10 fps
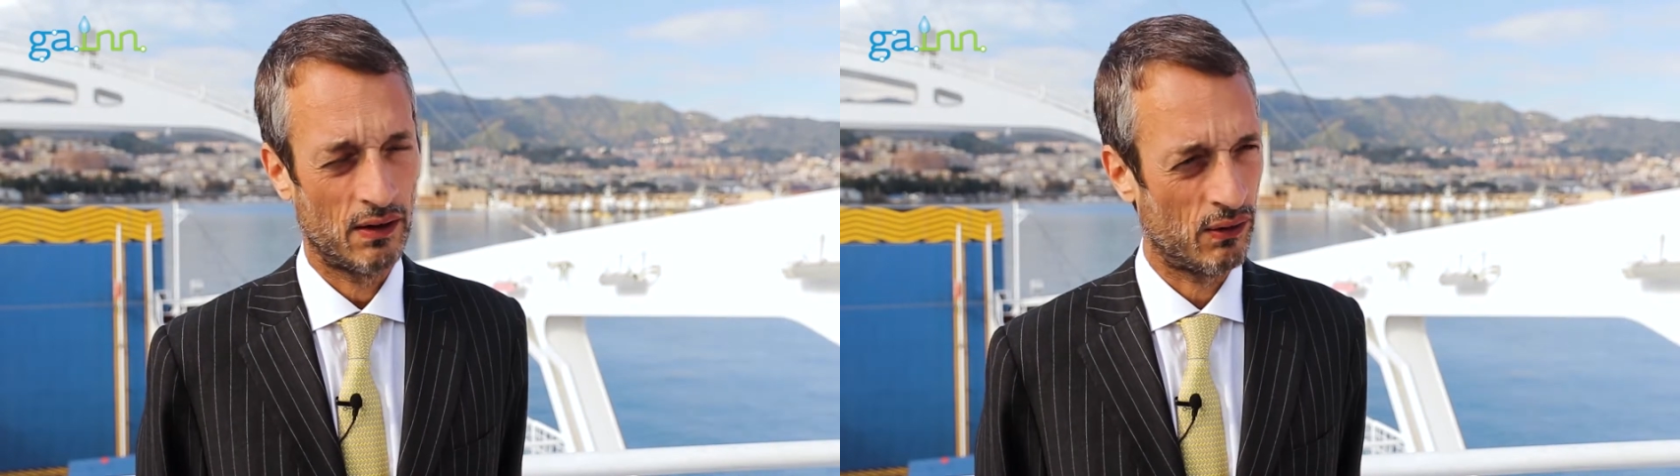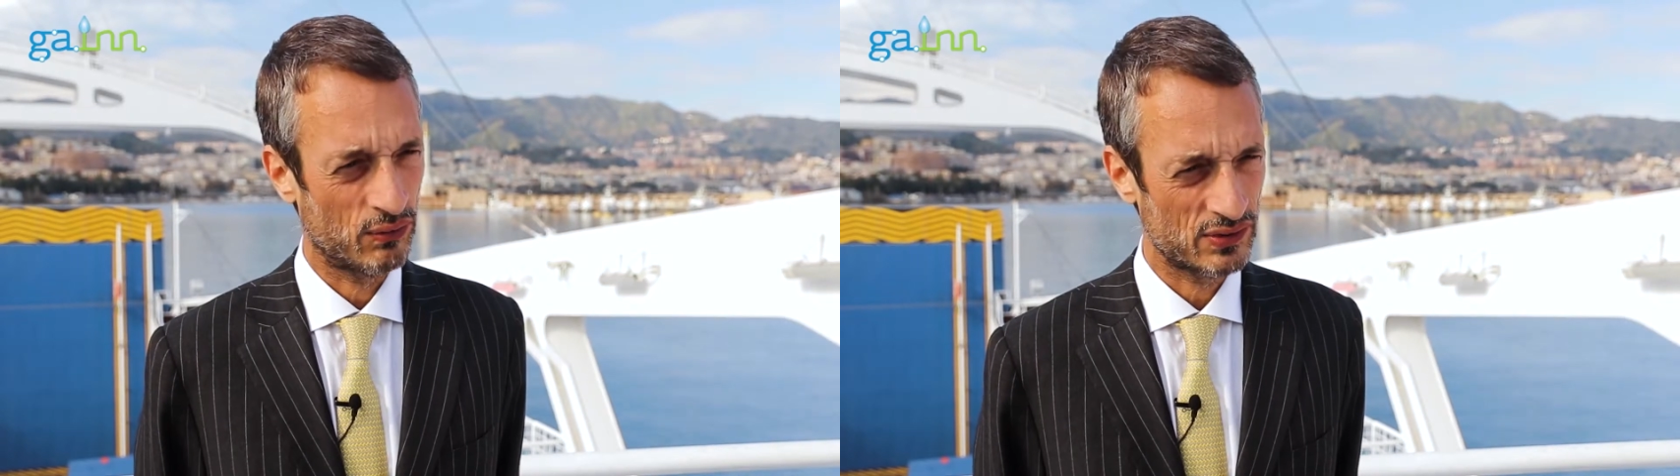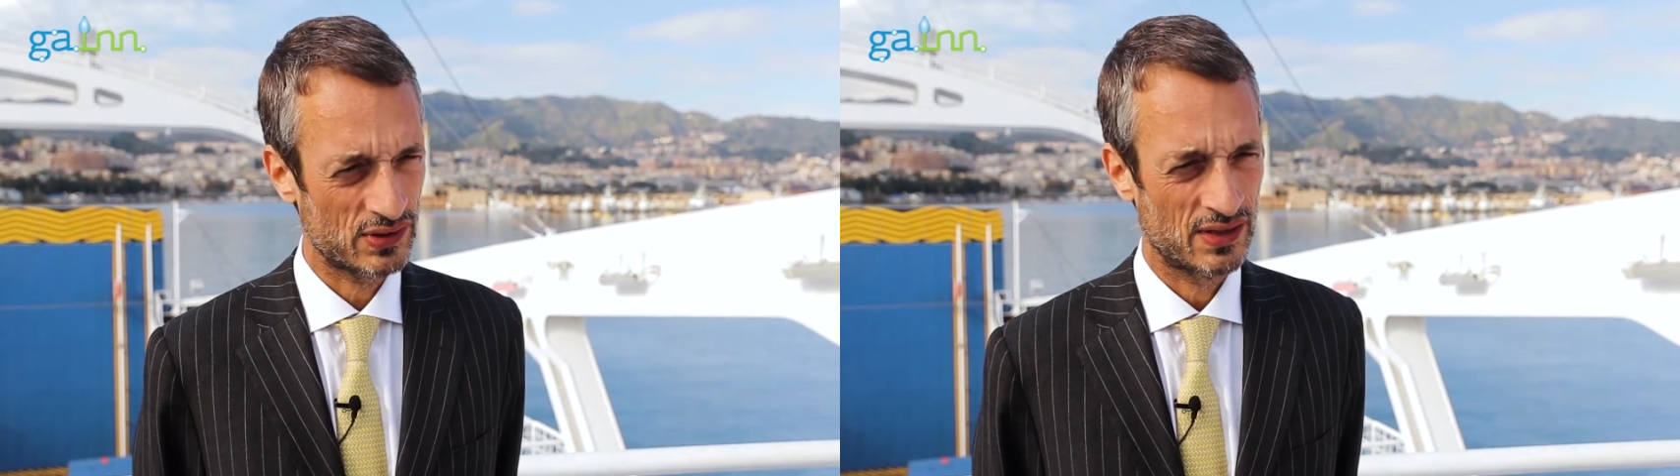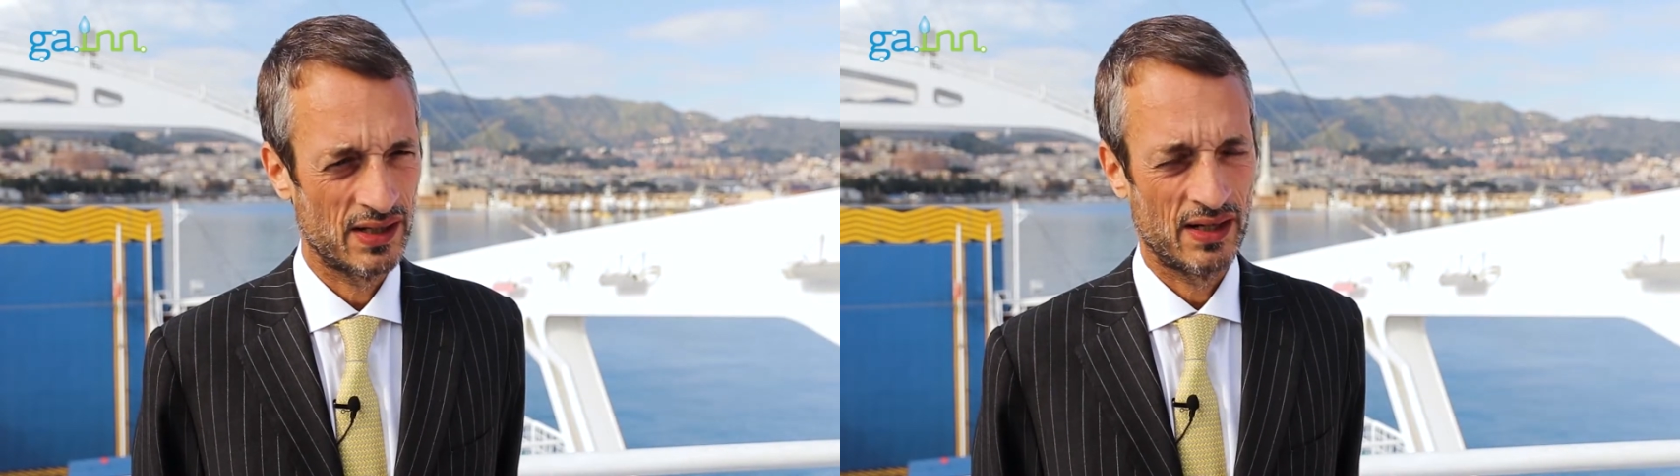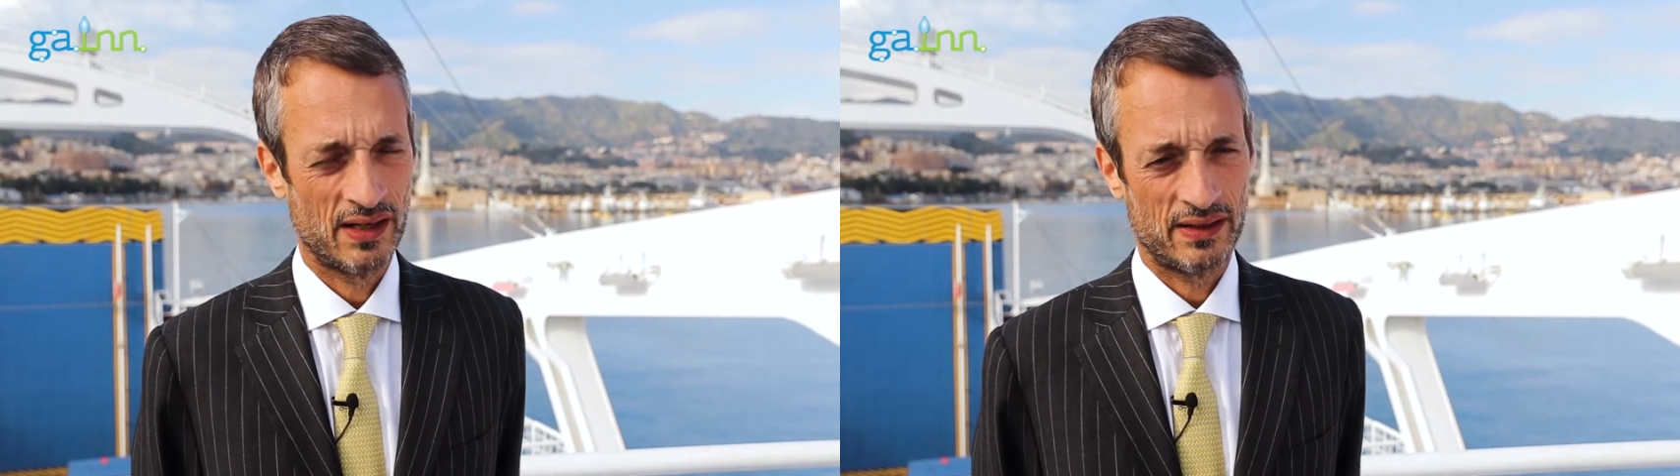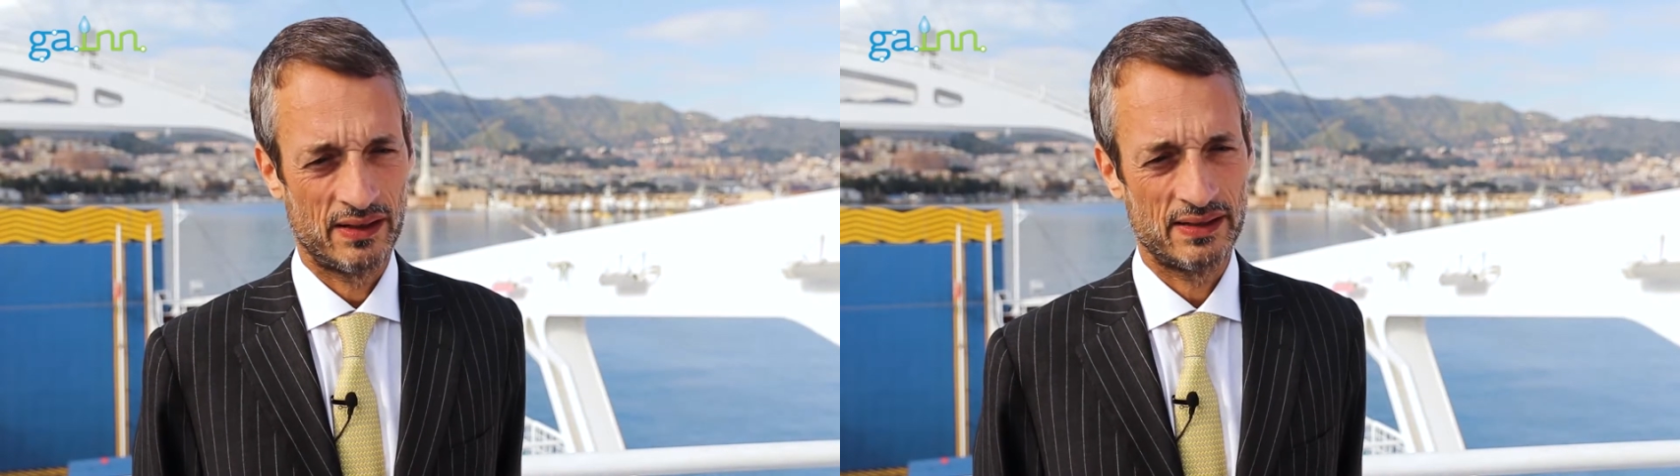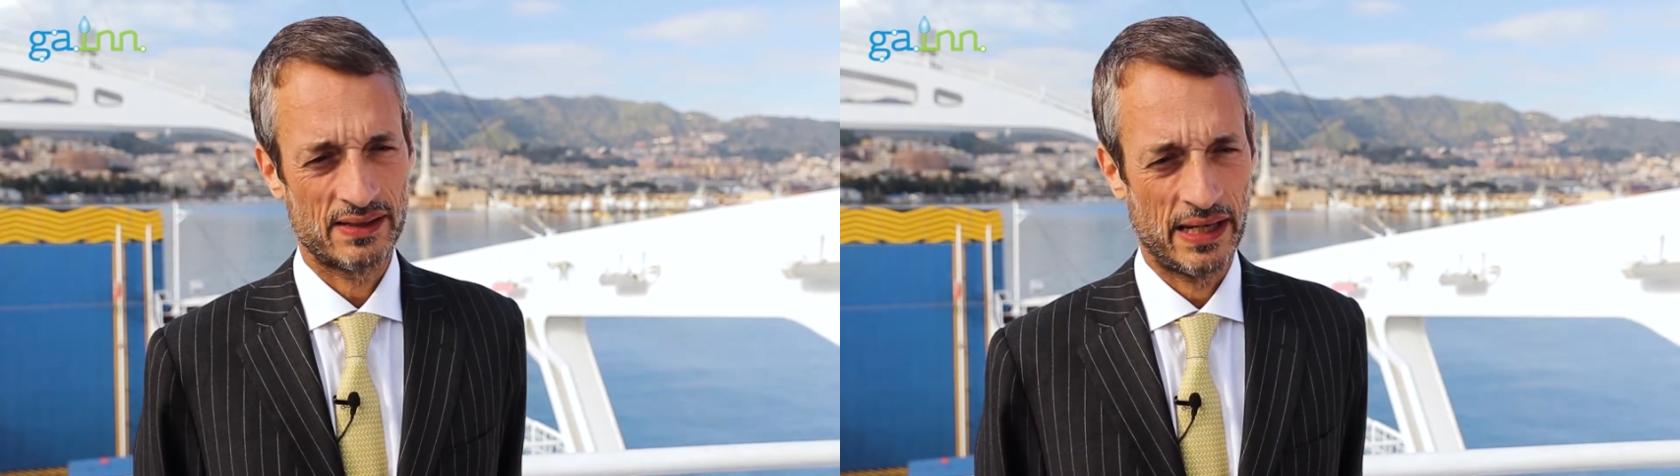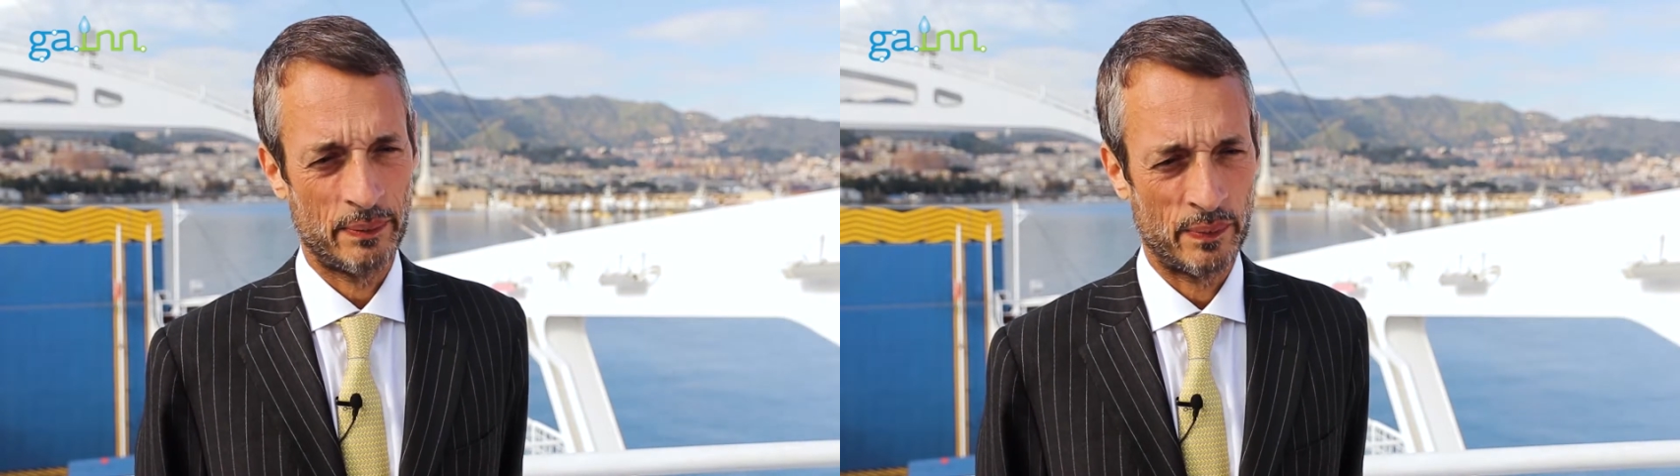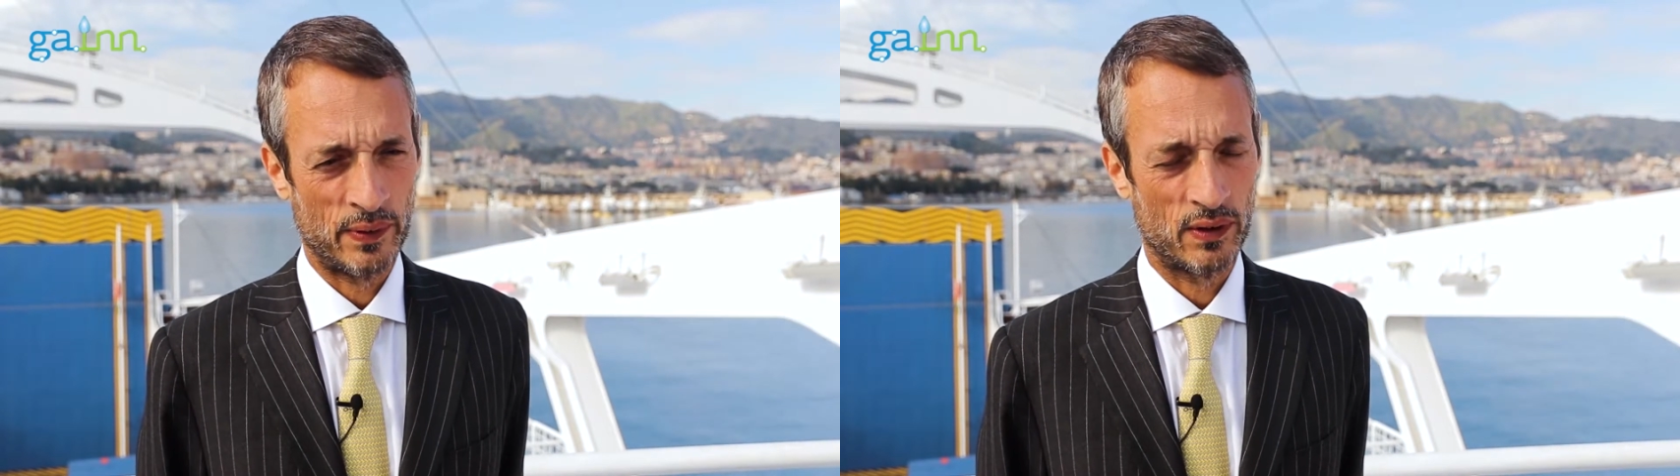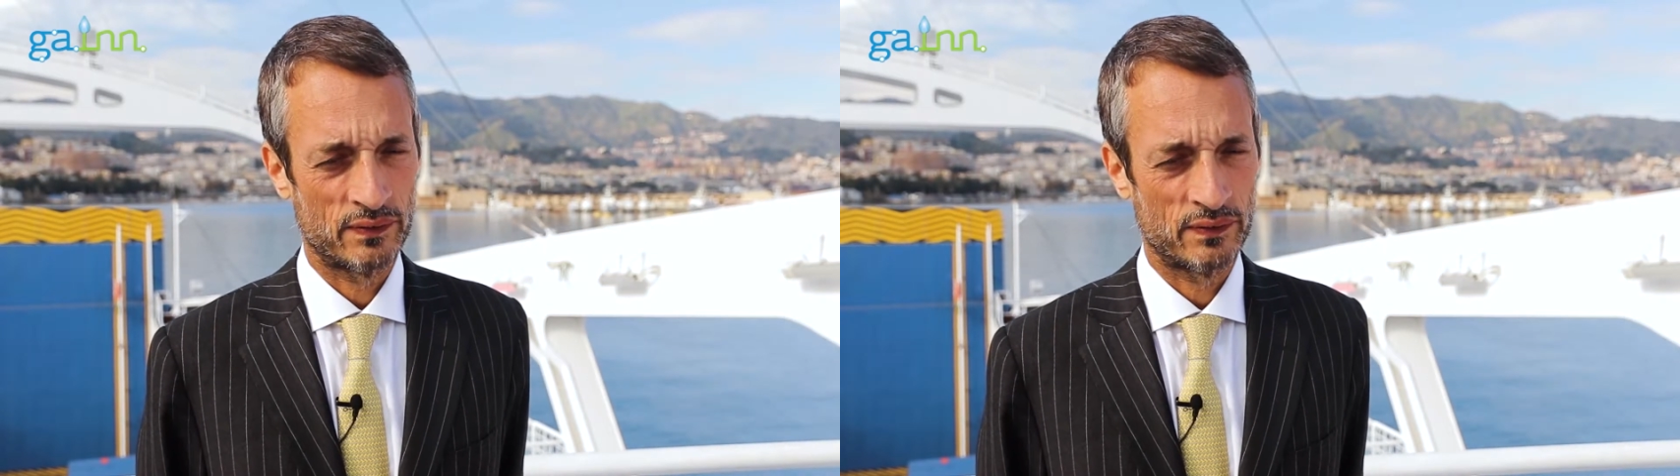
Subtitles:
owns that is capable